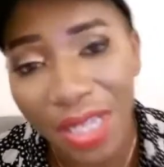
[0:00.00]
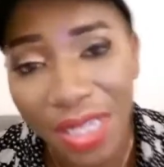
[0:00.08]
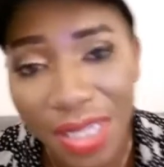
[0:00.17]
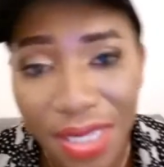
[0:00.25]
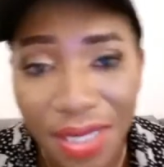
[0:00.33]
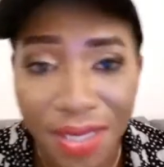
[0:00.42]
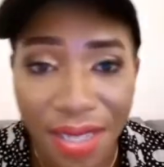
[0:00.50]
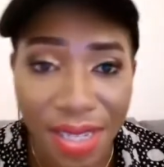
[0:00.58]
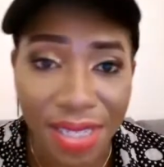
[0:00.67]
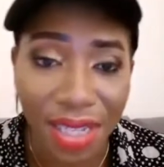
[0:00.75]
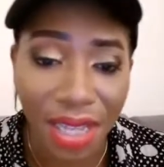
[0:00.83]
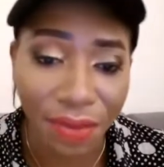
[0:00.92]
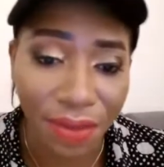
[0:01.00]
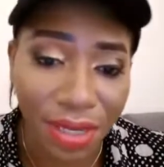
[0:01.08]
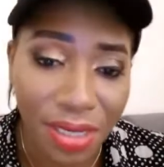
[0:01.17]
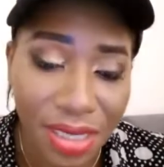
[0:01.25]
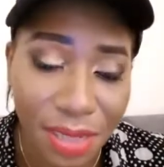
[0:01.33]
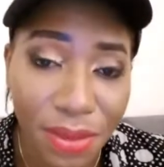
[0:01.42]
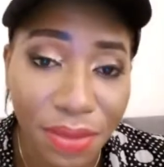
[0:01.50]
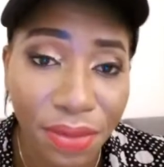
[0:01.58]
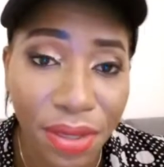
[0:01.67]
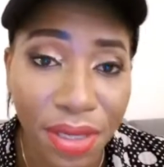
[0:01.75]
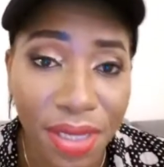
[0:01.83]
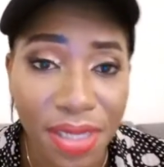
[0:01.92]
since there is life, at least let me,
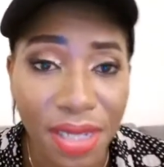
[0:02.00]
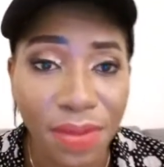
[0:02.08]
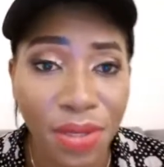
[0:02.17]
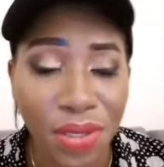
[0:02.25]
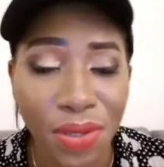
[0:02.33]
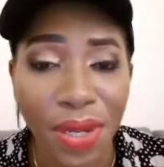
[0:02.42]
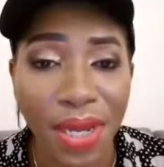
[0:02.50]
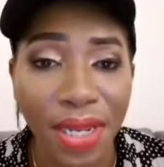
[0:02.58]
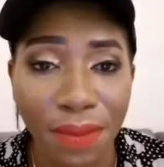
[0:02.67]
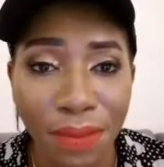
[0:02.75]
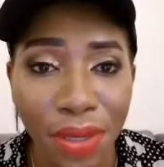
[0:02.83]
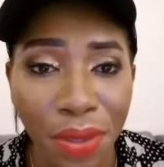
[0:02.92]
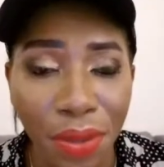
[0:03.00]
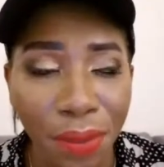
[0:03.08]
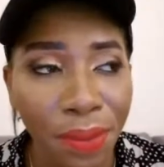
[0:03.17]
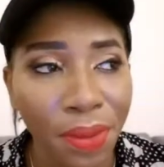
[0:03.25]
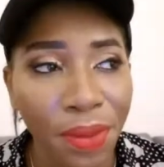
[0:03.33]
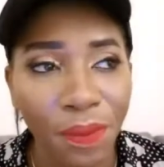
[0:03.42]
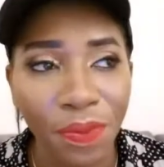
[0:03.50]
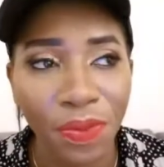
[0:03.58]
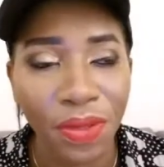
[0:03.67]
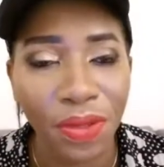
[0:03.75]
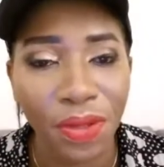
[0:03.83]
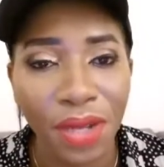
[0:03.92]
if not else, let me just go ahead and make up.
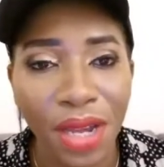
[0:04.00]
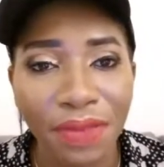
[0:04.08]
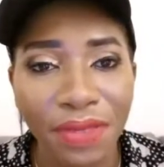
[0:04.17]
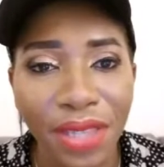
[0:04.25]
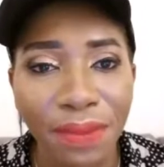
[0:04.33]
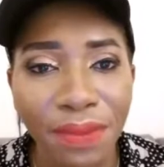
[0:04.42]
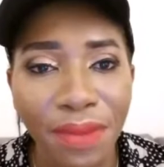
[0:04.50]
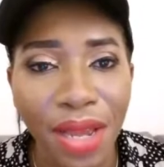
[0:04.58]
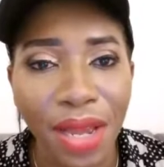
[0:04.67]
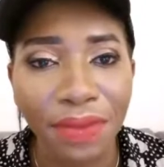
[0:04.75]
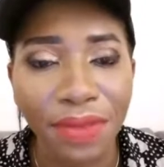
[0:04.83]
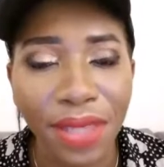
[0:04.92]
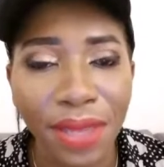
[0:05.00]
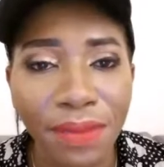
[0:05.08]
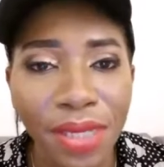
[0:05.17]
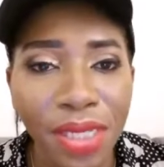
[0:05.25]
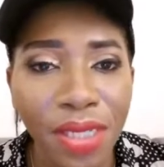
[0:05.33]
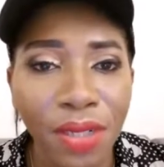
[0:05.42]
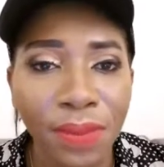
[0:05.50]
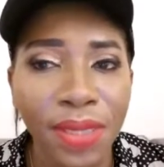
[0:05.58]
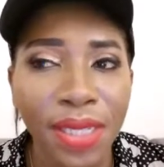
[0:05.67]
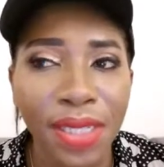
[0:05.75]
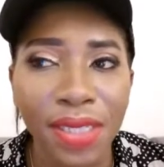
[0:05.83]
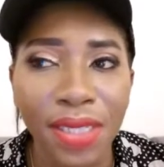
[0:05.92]
After making
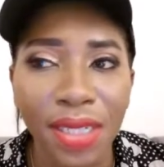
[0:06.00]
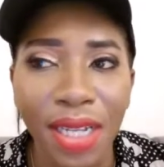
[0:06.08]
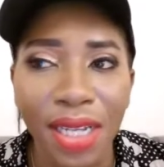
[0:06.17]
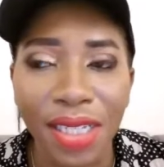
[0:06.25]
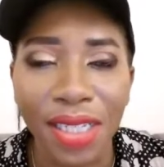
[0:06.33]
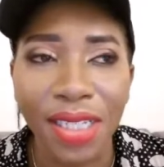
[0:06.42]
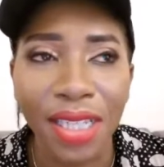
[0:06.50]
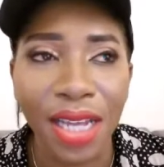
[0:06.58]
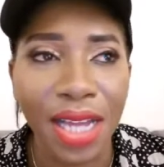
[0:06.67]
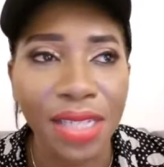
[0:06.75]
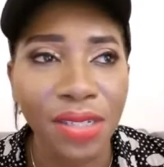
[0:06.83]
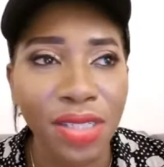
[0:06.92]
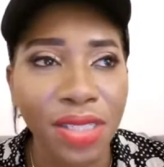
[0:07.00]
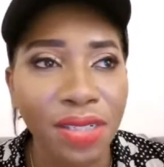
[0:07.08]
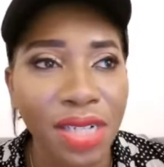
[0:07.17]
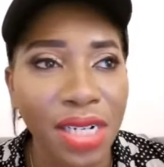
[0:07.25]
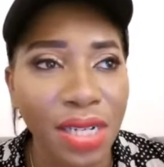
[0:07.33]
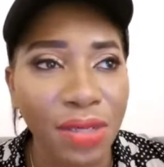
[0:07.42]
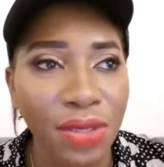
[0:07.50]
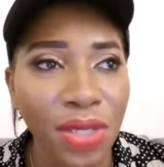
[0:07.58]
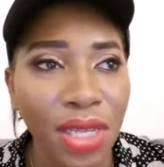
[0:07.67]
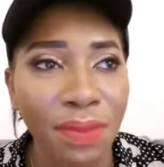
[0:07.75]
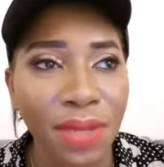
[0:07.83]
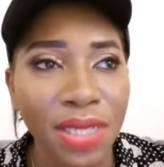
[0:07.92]
up that day, like that, I just ran out.
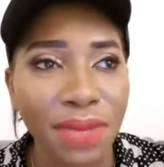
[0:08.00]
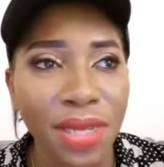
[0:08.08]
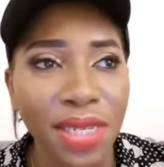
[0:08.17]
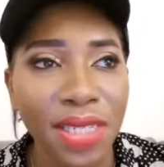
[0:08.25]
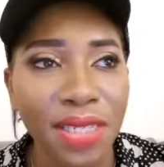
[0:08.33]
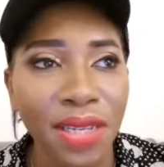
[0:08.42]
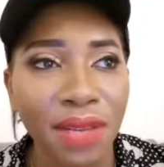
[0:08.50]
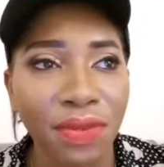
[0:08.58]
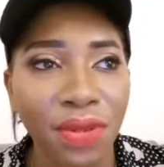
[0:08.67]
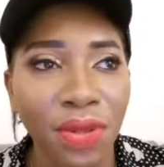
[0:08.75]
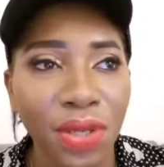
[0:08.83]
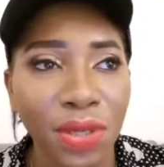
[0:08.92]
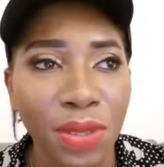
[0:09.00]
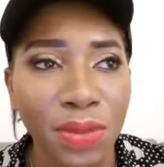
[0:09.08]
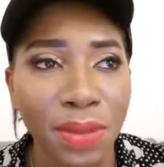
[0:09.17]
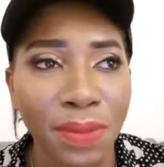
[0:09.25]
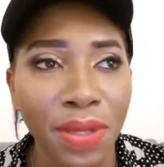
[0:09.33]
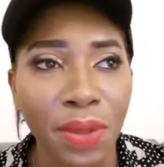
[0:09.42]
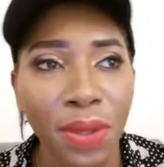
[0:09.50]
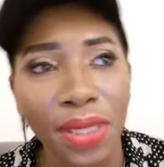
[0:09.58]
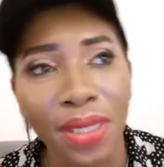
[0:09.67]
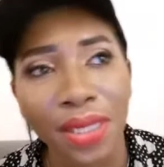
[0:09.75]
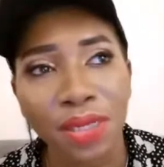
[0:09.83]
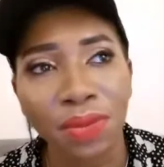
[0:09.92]
You can imagine my kids didn't even know it was my birthday.
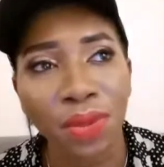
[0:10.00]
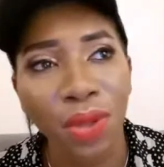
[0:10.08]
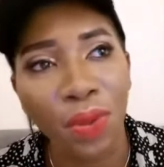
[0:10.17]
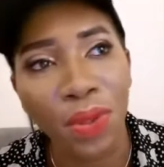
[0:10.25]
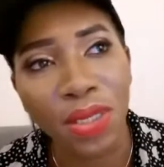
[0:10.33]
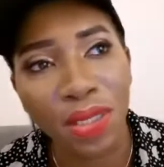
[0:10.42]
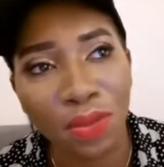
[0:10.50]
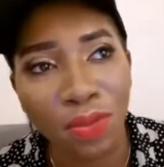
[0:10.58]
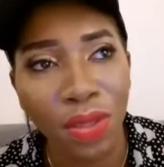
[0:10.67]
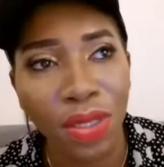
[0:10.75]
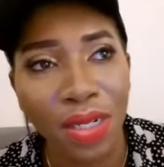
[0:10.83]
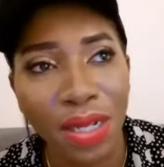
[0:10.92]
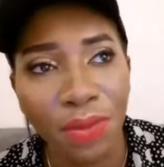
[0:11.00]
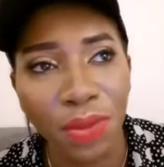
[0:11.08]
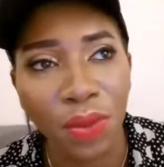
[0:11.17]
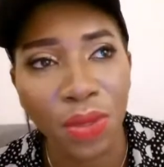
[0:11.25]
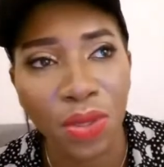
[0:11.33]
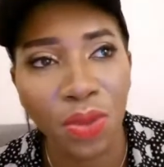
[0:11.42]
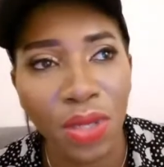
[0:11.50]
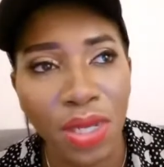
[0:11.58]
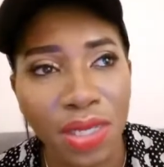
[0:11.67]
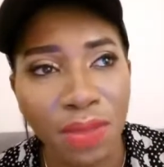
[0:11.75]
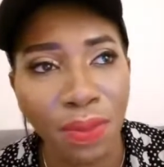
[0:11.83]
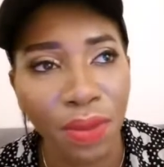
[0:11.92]
Okay, then Chibugo was still small. Then Namde was 2
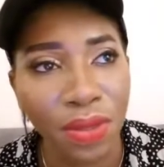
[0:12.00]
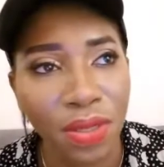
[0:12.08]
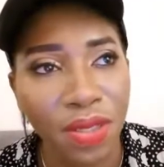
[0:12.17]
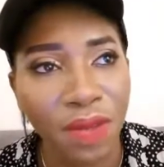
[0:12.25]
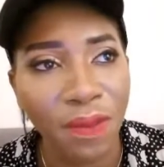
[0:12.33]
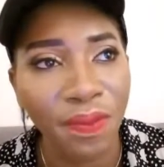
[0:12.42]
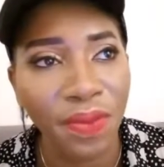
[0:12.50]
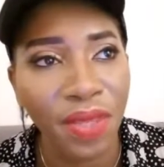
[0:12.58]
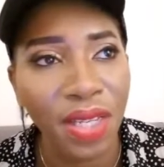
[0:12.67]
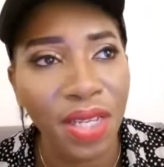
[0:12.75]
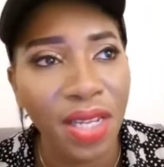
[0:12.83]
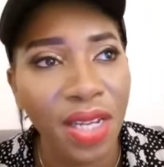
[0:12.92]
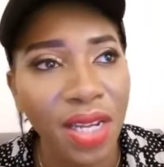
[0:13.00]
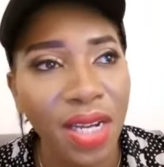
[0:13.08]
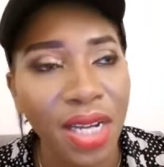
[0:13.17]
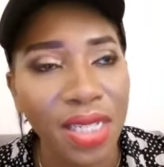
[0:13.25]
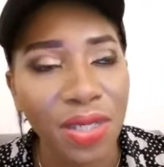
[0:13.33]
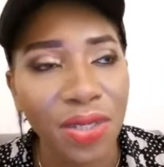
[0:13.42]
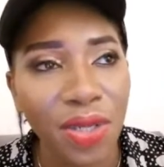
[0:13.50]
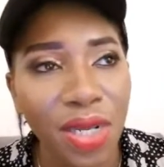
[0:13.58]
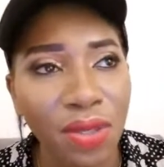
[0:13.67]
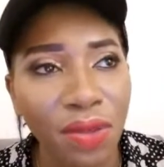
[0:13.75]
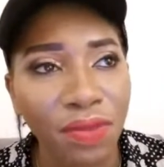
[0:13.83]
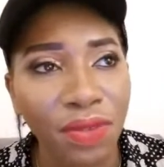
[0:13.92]
years plus. I just
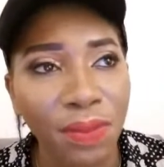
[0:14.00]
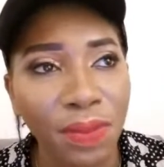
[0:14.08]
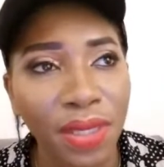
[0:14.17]
ran out of the